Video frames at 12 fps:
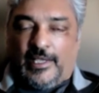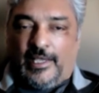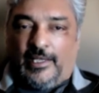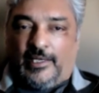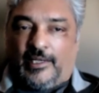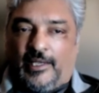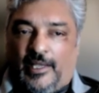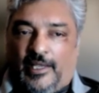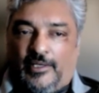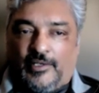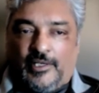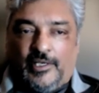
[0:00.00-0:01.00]
And
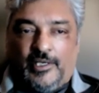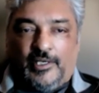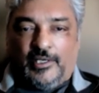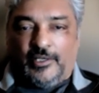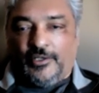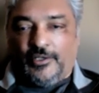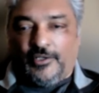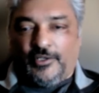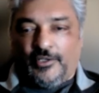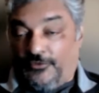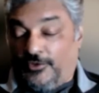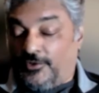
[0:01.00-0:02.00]
you know, if
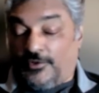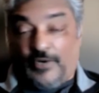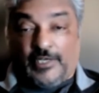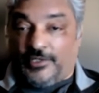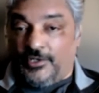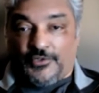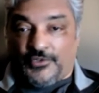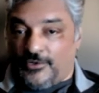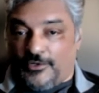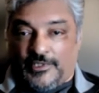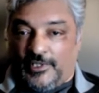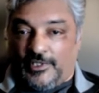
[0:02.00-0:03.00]
you're directing, your
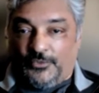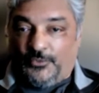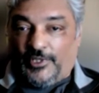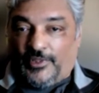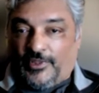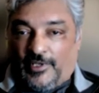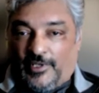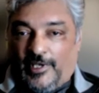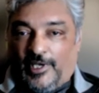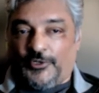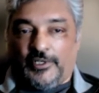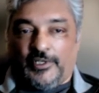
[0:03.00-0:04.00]
storytelling with the
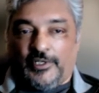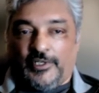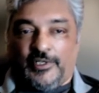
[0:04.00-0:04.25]
camera,